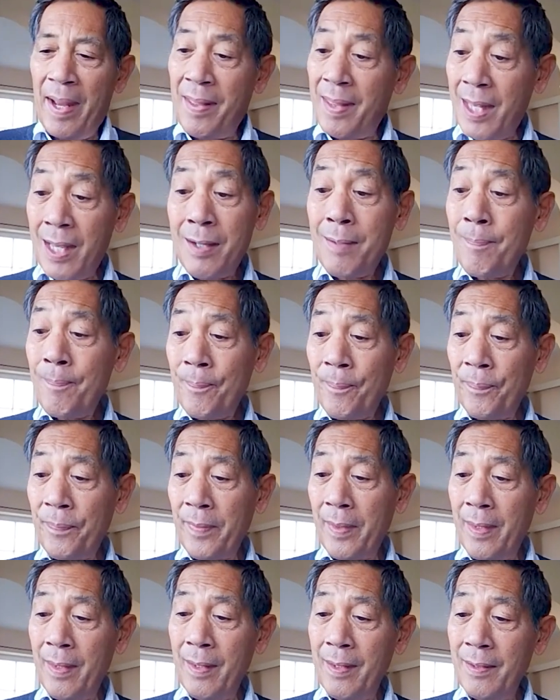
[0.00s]
And
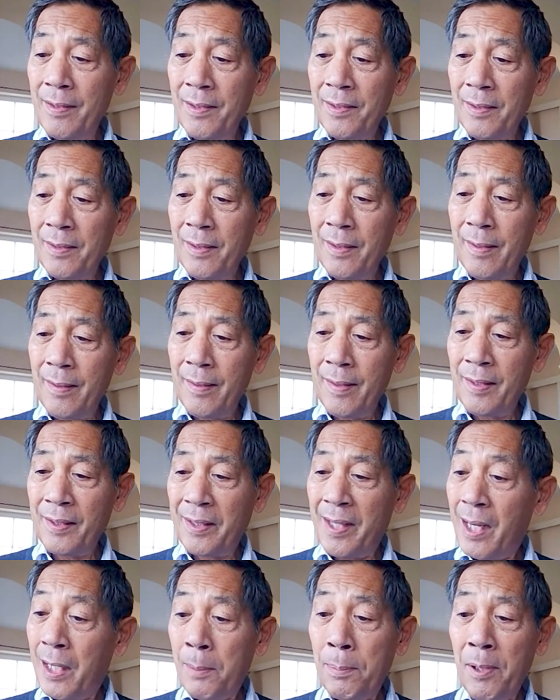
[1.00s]
then the
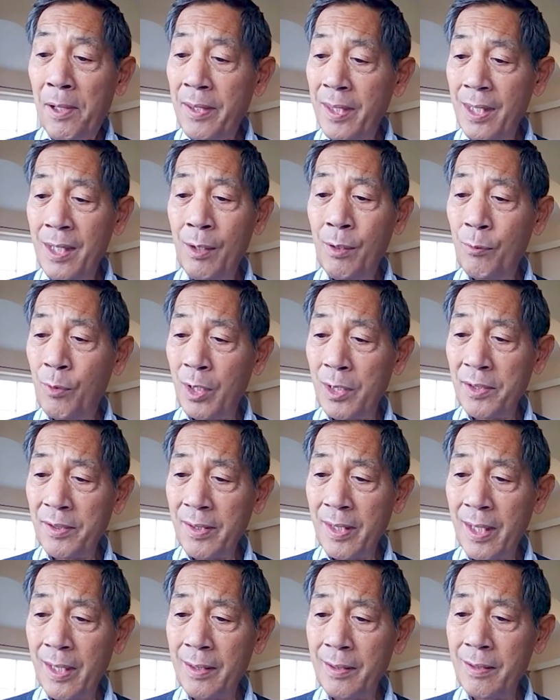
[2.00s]
terrible thing
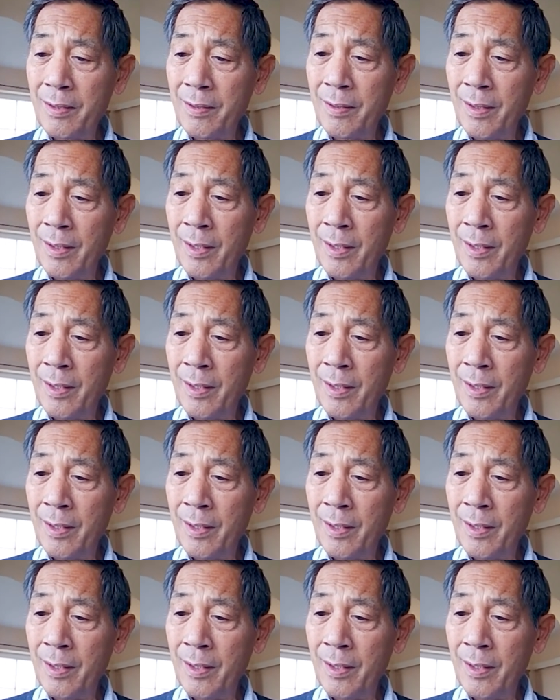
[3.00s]
was that